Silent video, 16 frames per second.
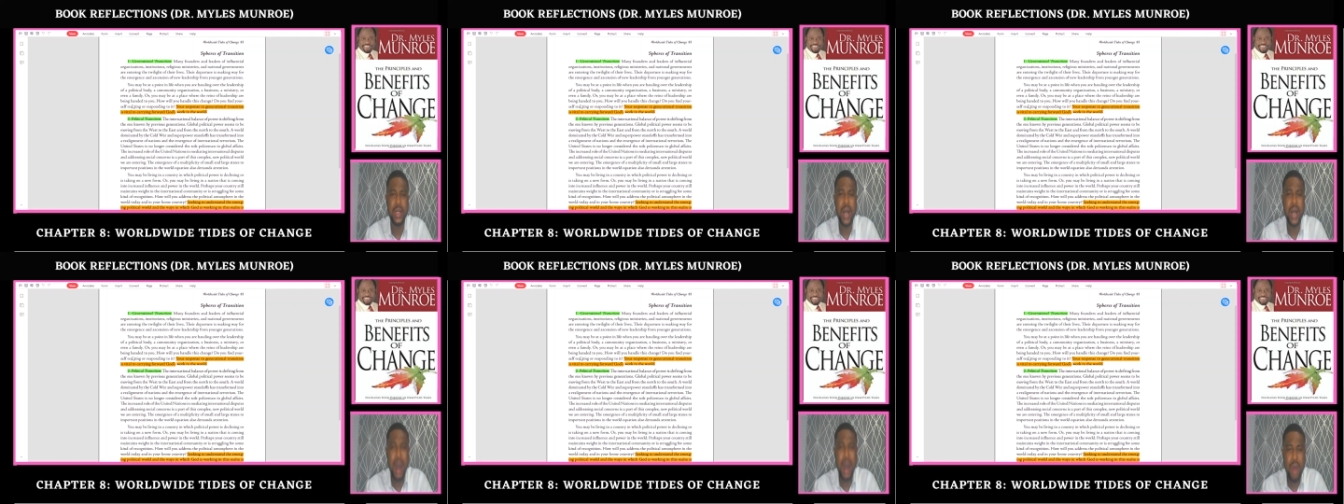
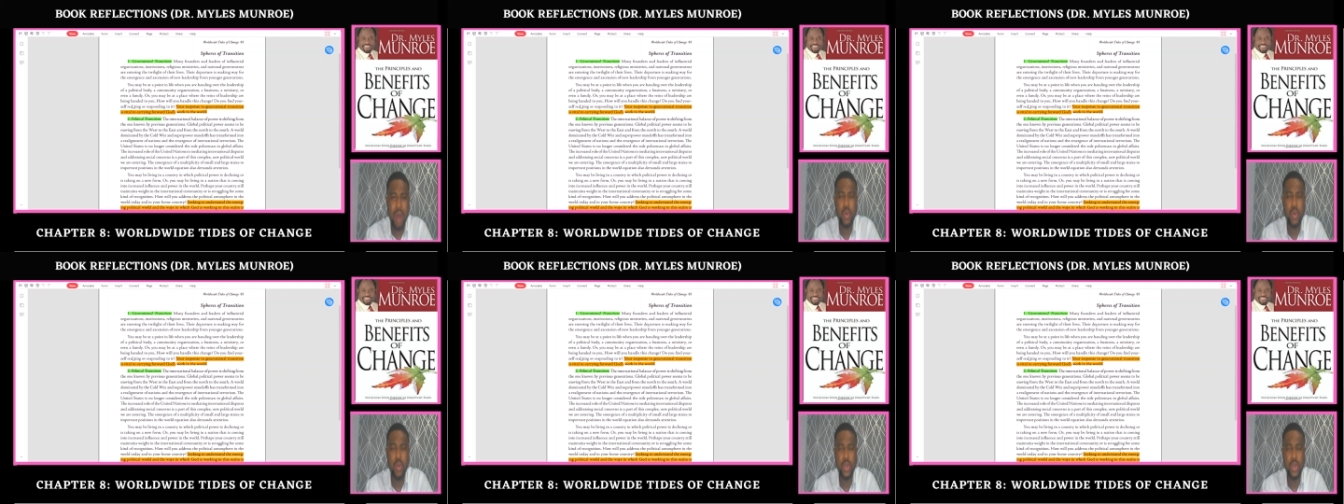How
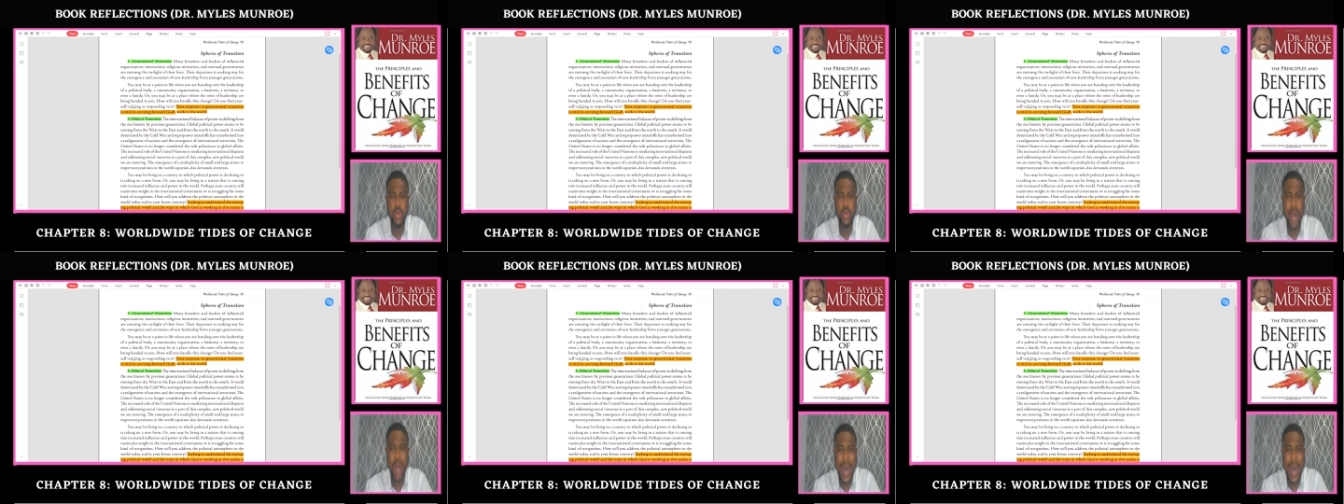will
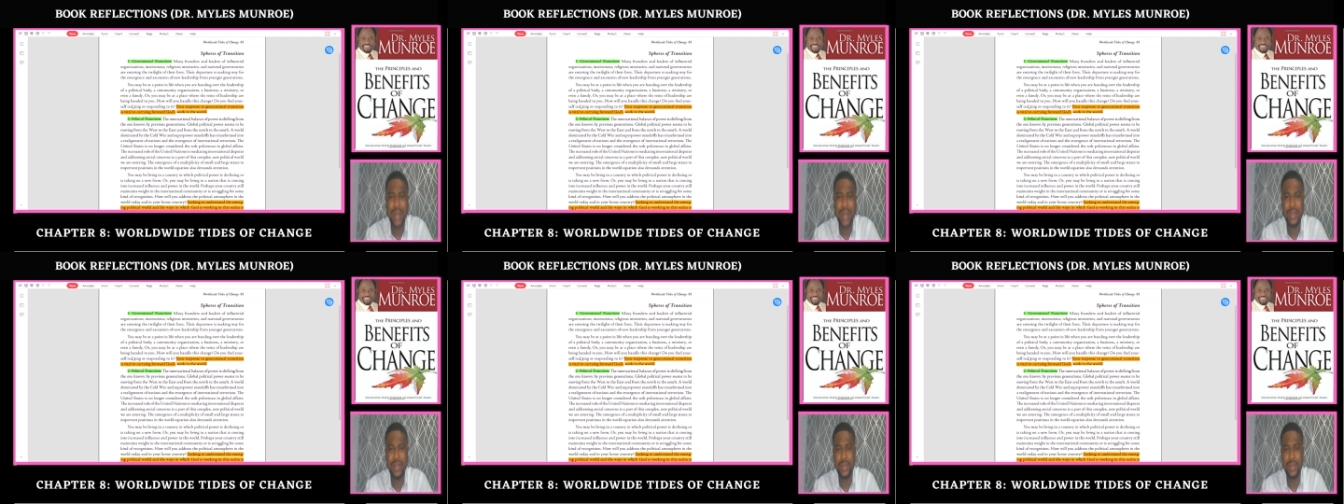you
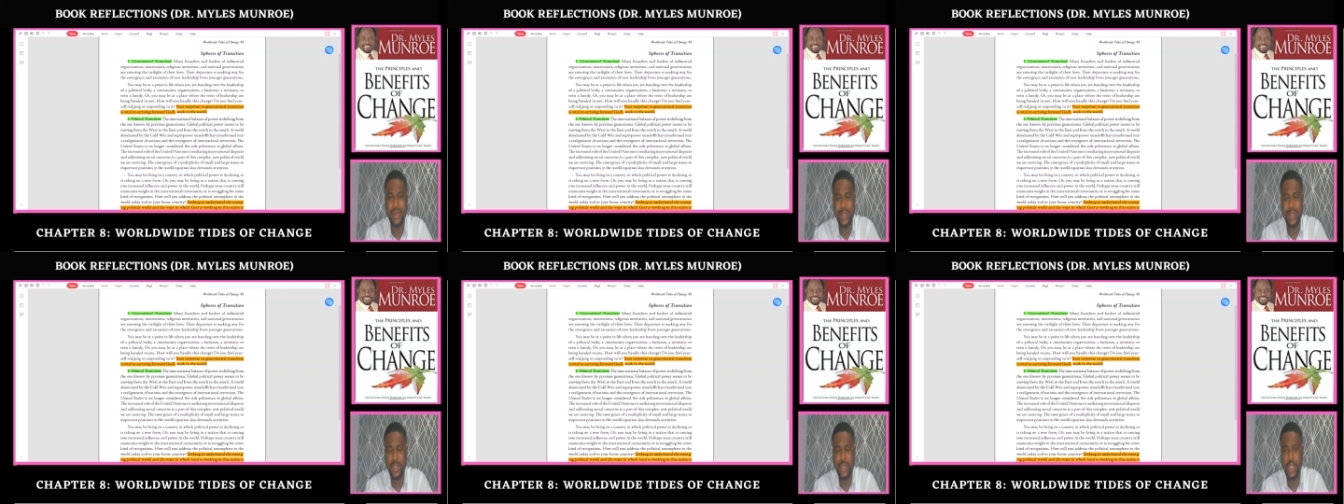handle
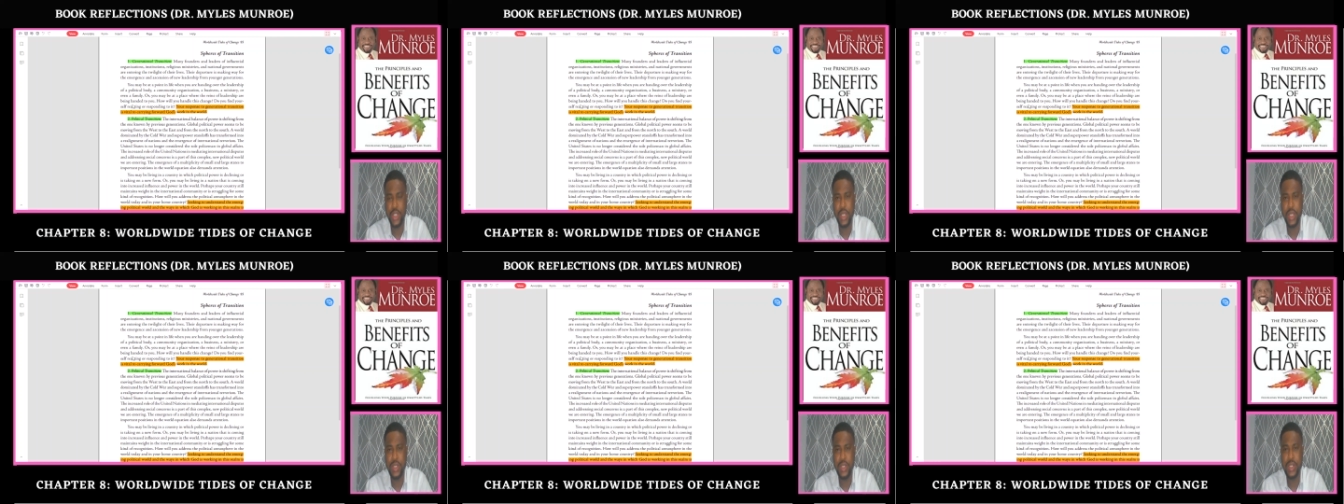this
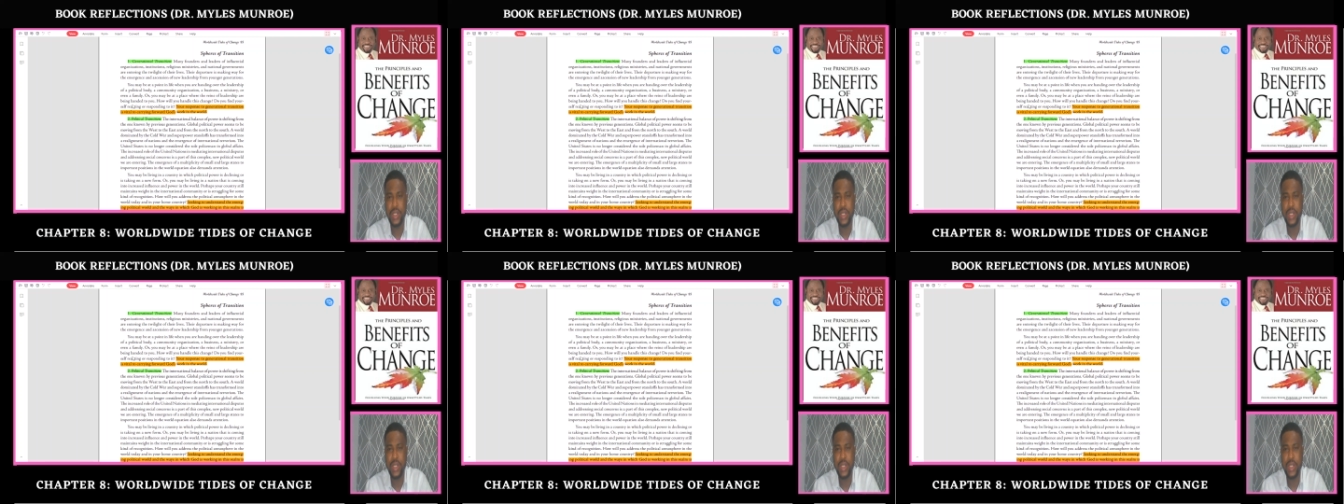change?